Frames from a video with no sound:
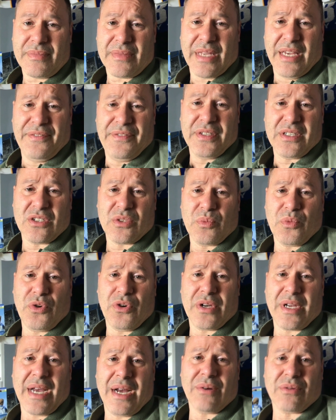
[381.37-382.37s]
if he doesn't
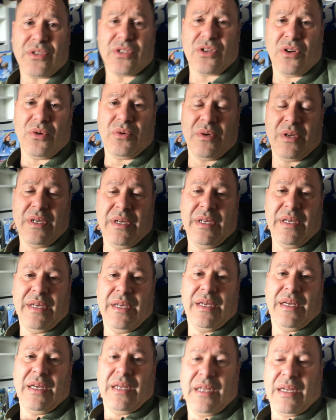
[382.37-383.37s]
work out. So
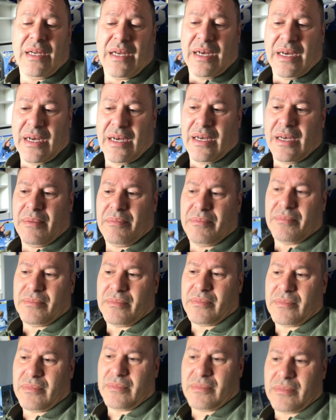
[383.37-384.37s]

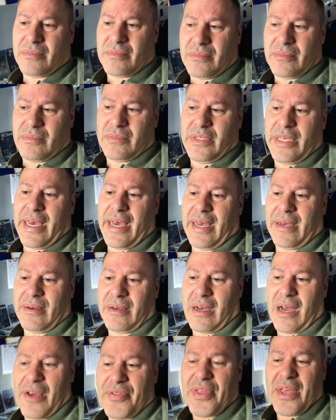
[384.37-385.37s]

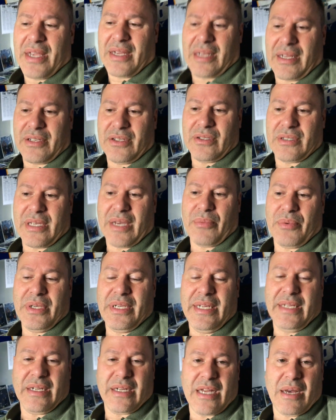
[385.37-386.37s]
I think, like you said, we
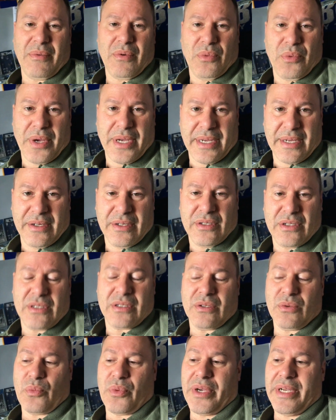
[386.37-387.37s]
need a couple of
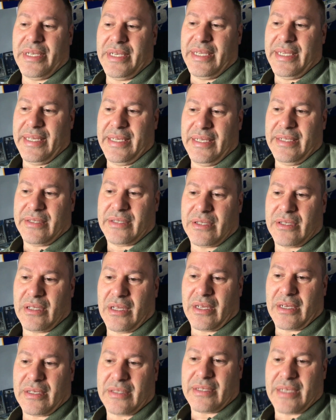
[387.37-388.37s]
wingers. We need,
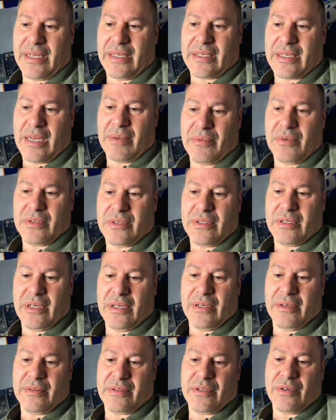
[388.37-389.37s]
like I said, a couple
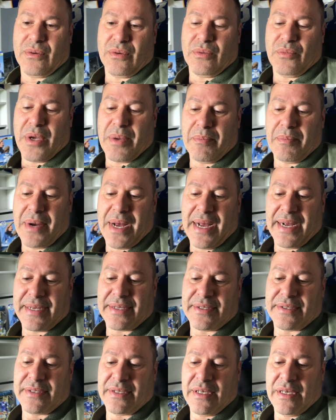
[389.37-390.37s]
of wing
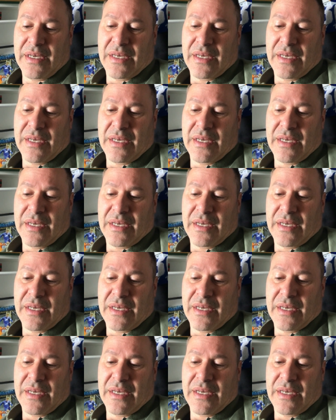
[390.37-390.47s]
backs.